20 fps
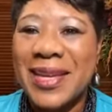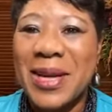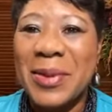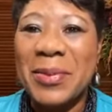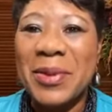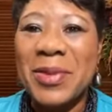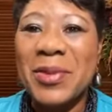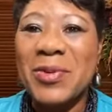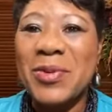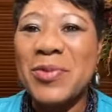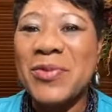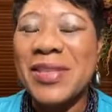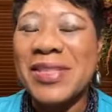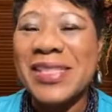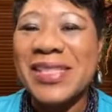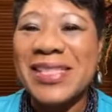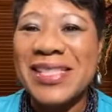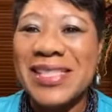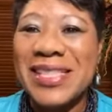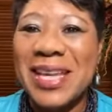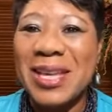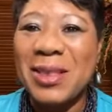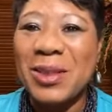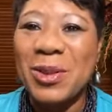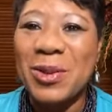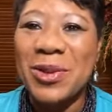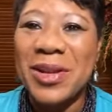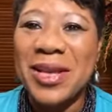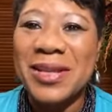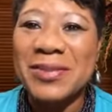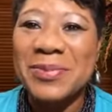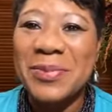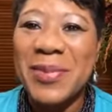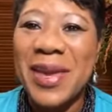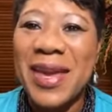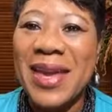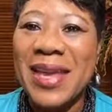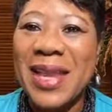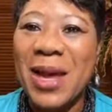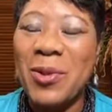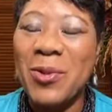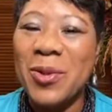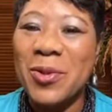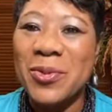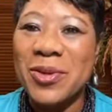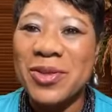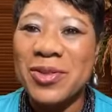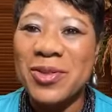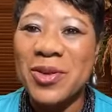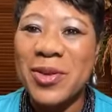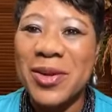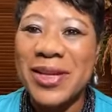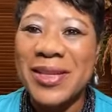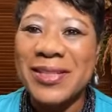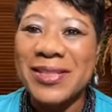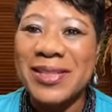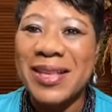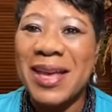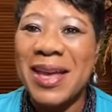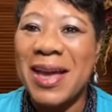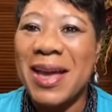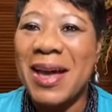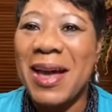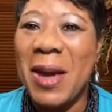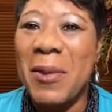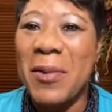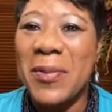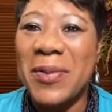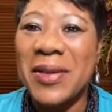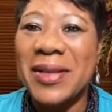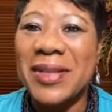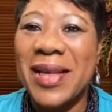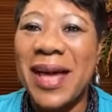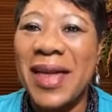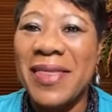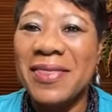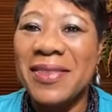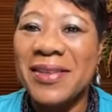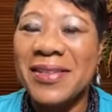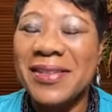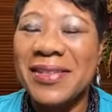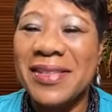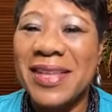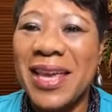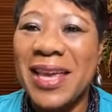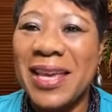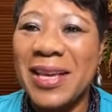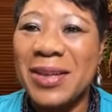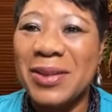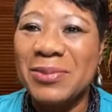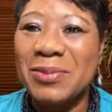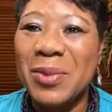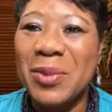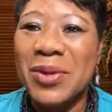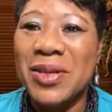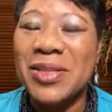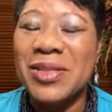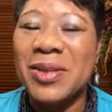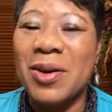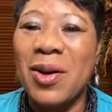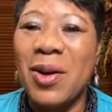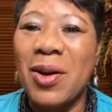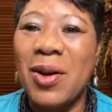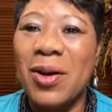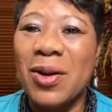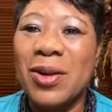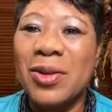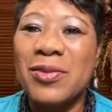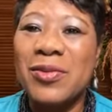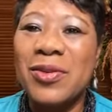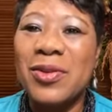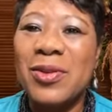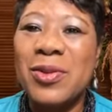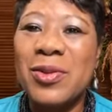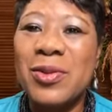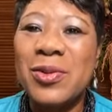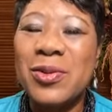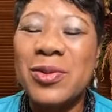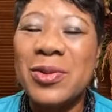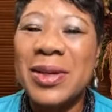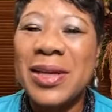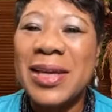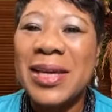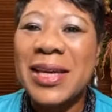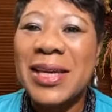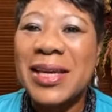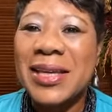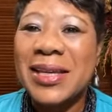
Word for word: Come in the room. This is the day the Lord has made. I will rejoice. I will be glad in this day. Good morning to all of you.